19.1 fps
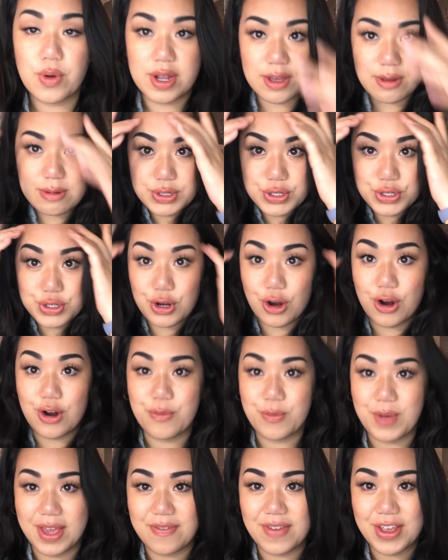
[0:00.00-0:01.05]
you
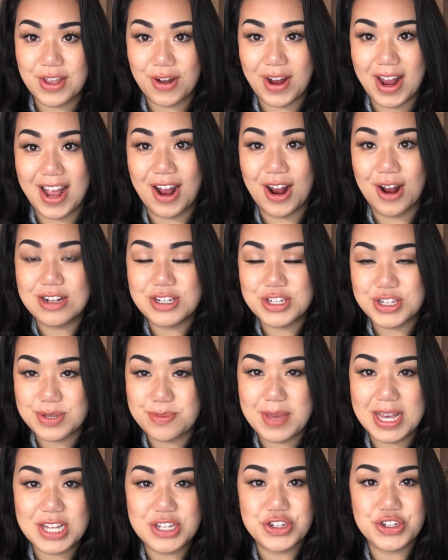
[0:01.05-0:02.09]
start waving your hair,
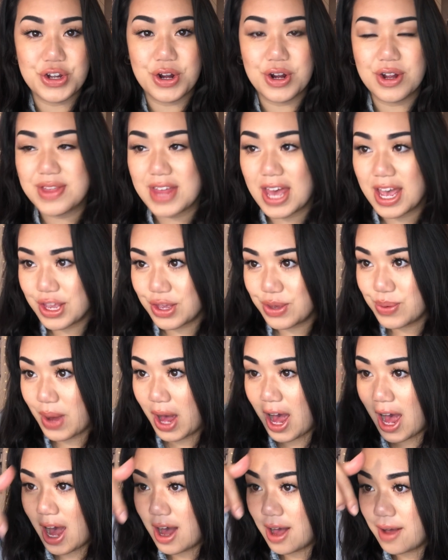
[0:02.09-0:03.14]
just make sure that you
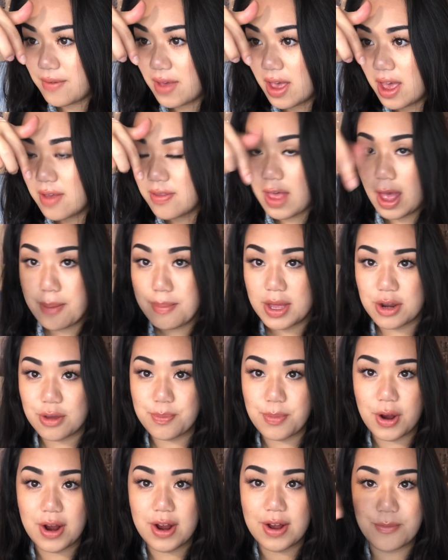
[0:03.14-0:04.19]
have that
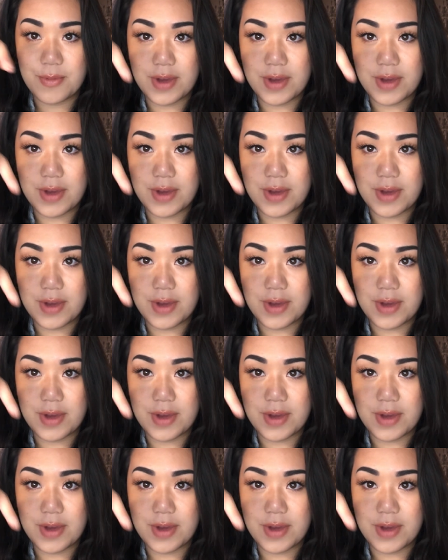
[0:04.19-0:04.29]
middle part.